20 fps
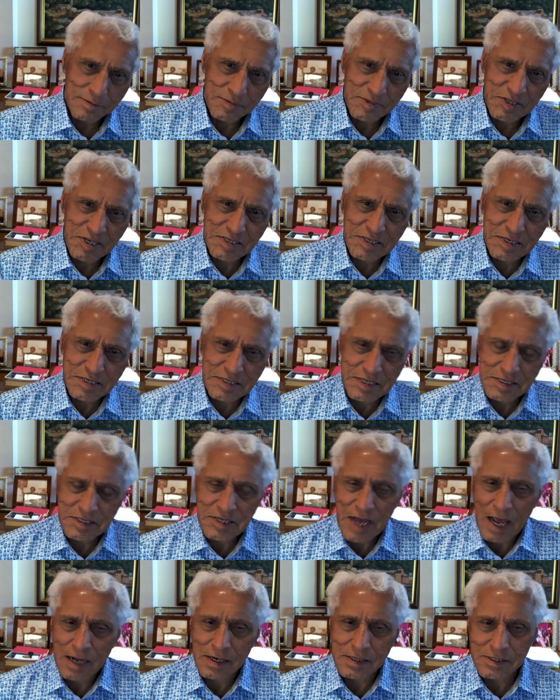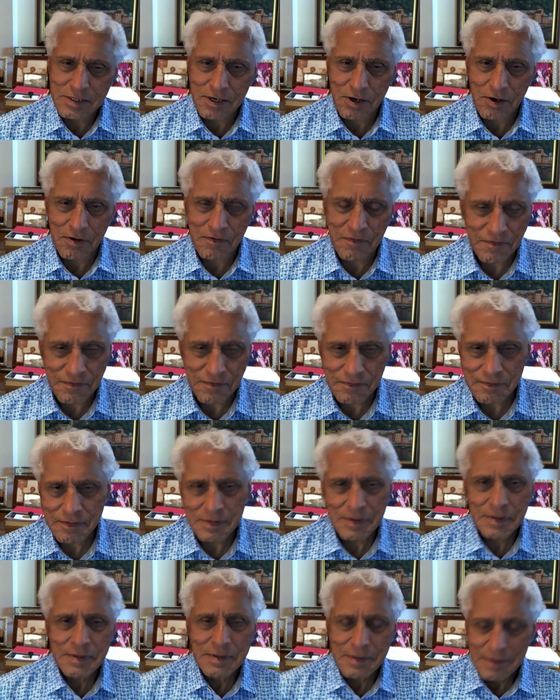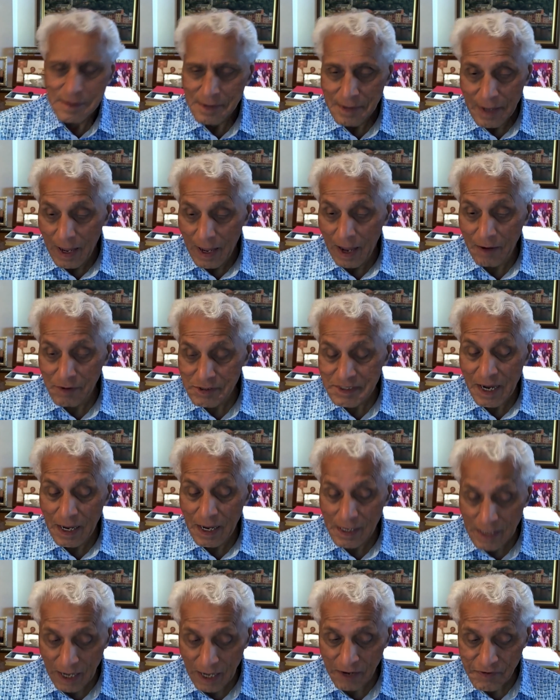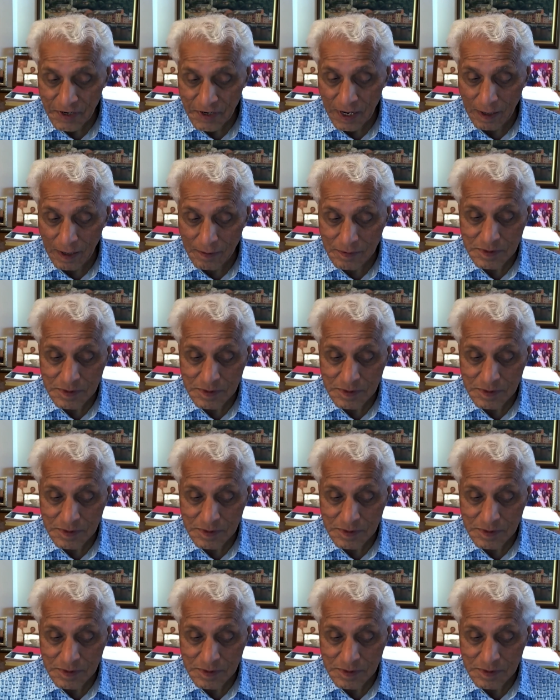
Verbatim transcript: this is the challenge of, I would say, our lifetimes,